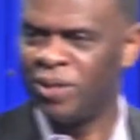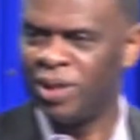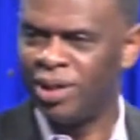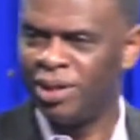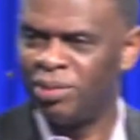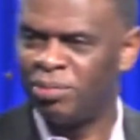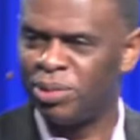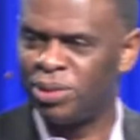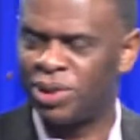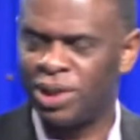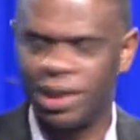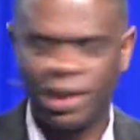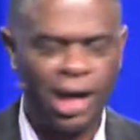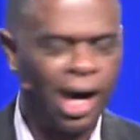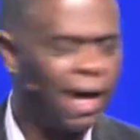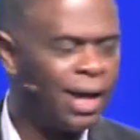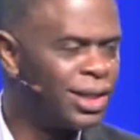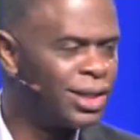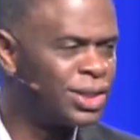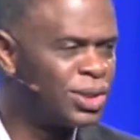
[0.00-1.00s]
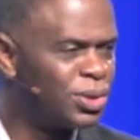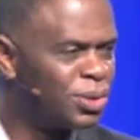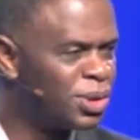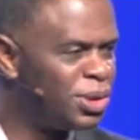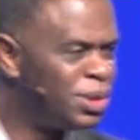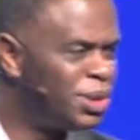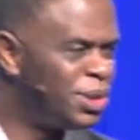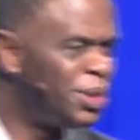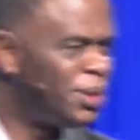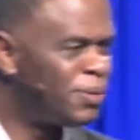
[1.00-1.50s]
But see, God is so
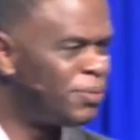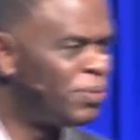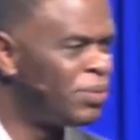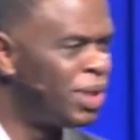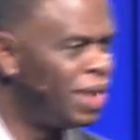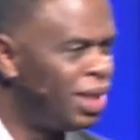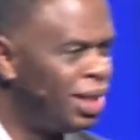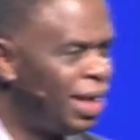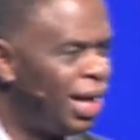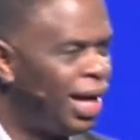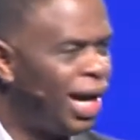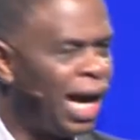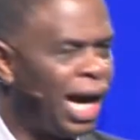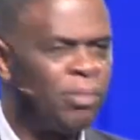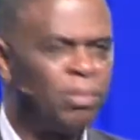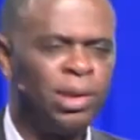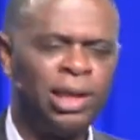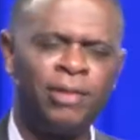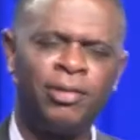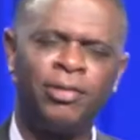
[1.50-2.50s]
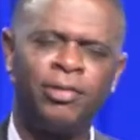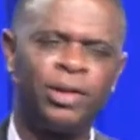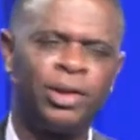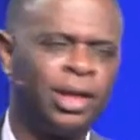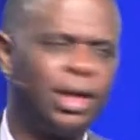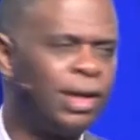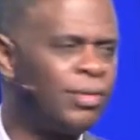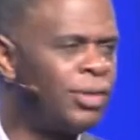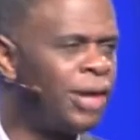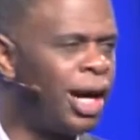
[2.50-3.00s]
good. I believe if you
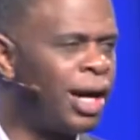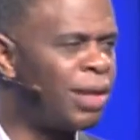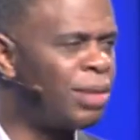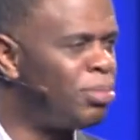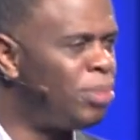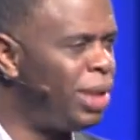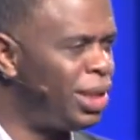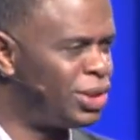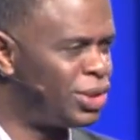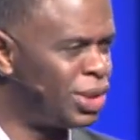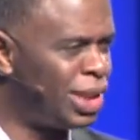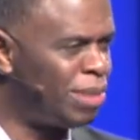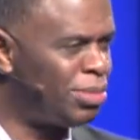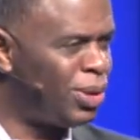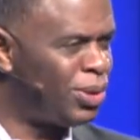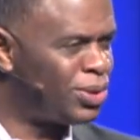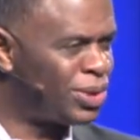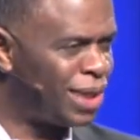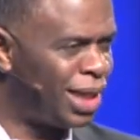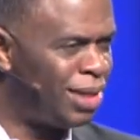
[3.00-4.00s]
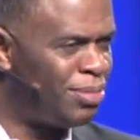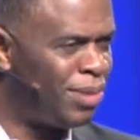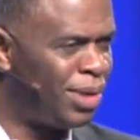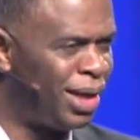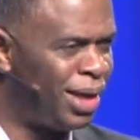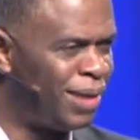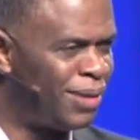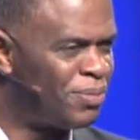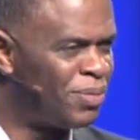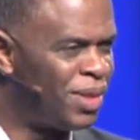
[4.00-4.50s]
give, God will bless you. Come on, say
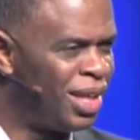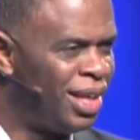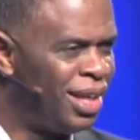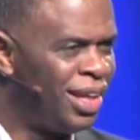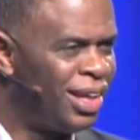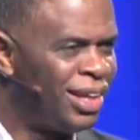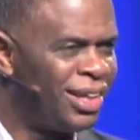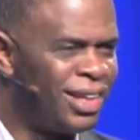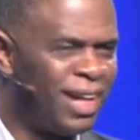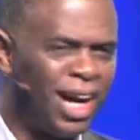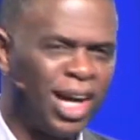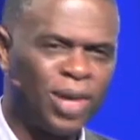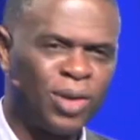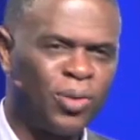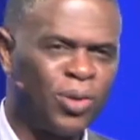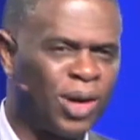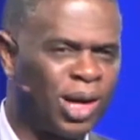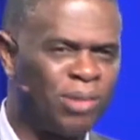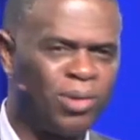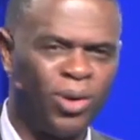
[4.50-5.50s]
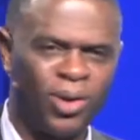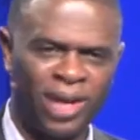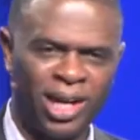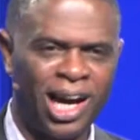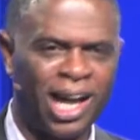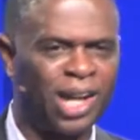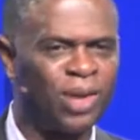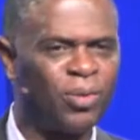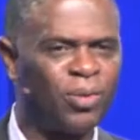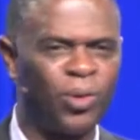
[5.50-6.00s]
amen. God will, come on,
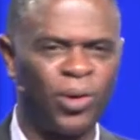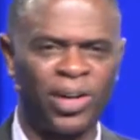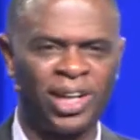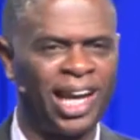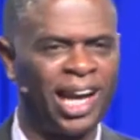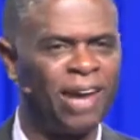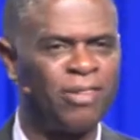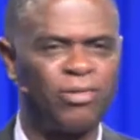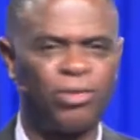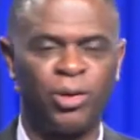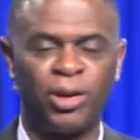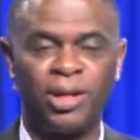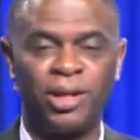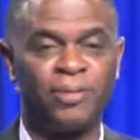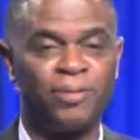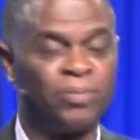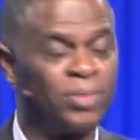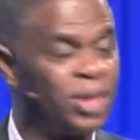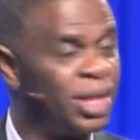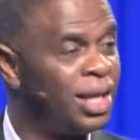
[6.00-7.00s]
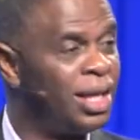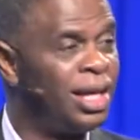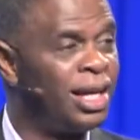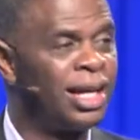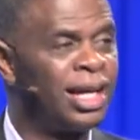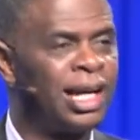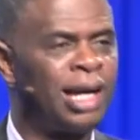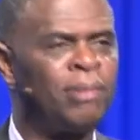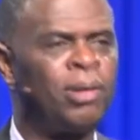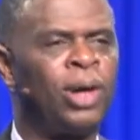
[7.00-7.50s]
God will work it out for you.
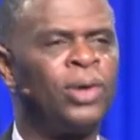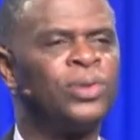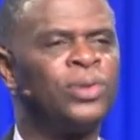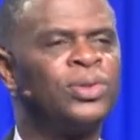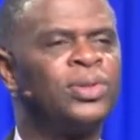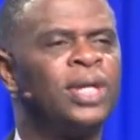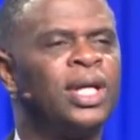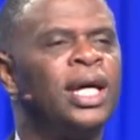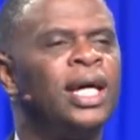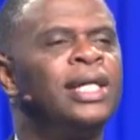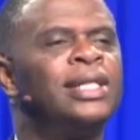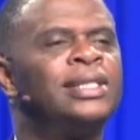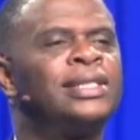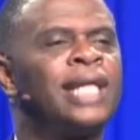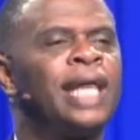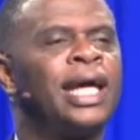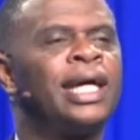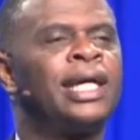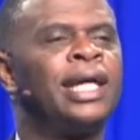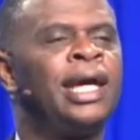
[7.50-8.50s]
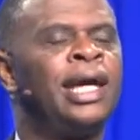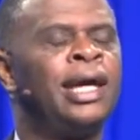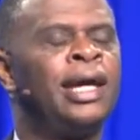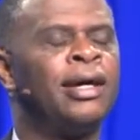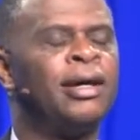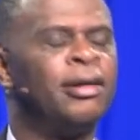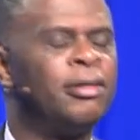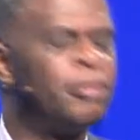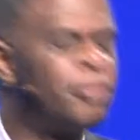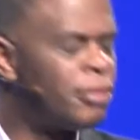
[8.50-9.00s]
Come on, say
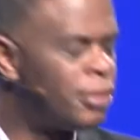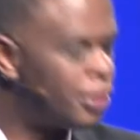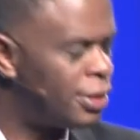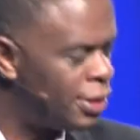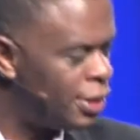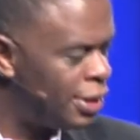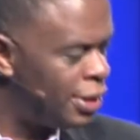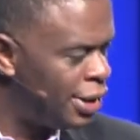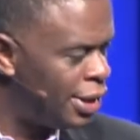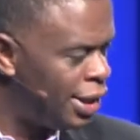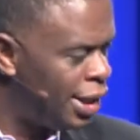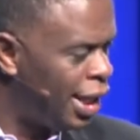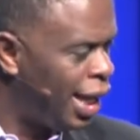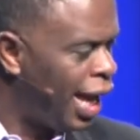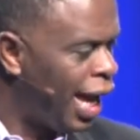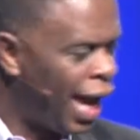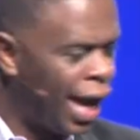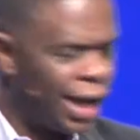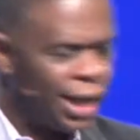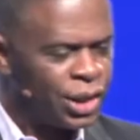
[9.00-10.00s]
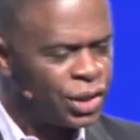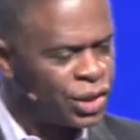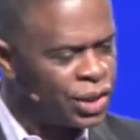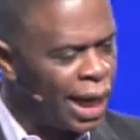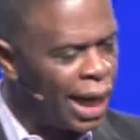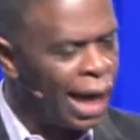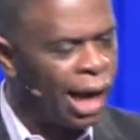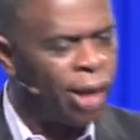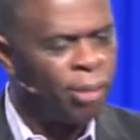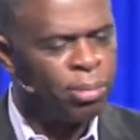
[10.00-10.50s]
give, and it
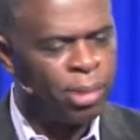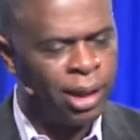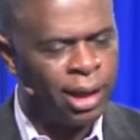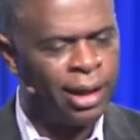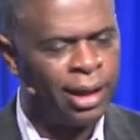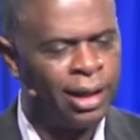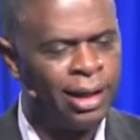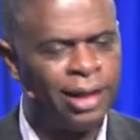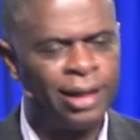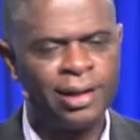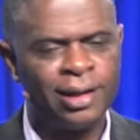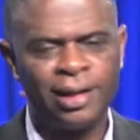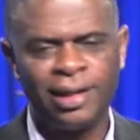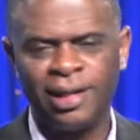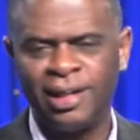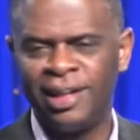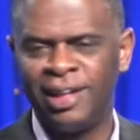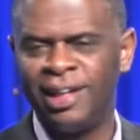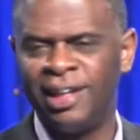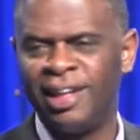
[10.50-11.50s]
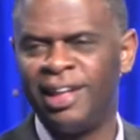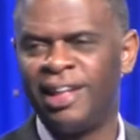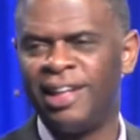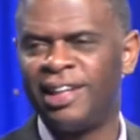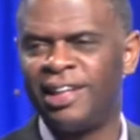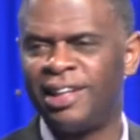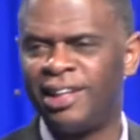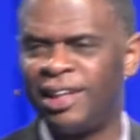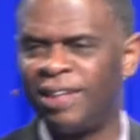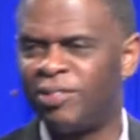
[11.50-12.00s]
shall be,
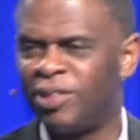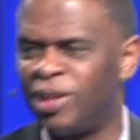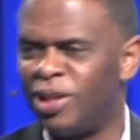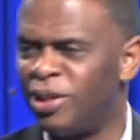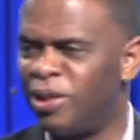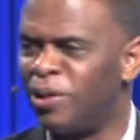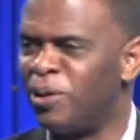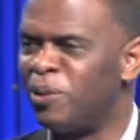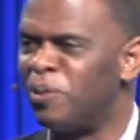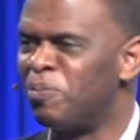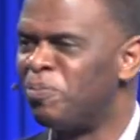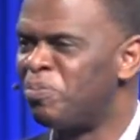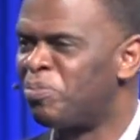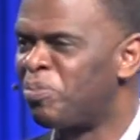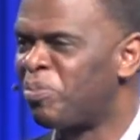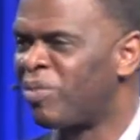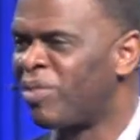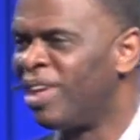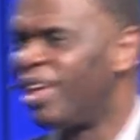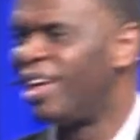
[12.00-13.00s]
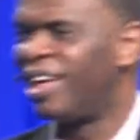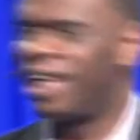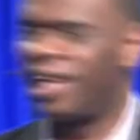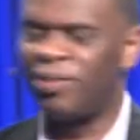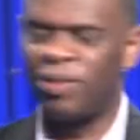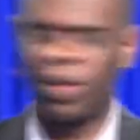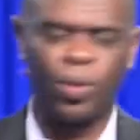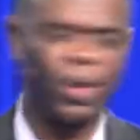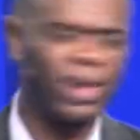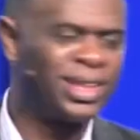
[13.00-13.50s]
given to you. Give
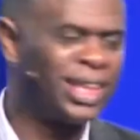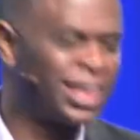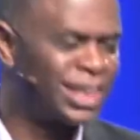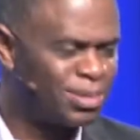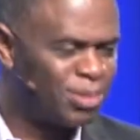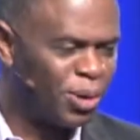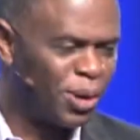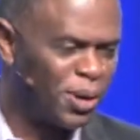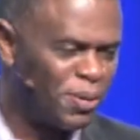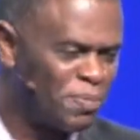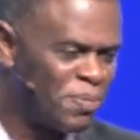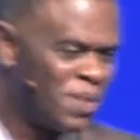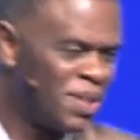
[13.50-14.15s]
you a quick testimony.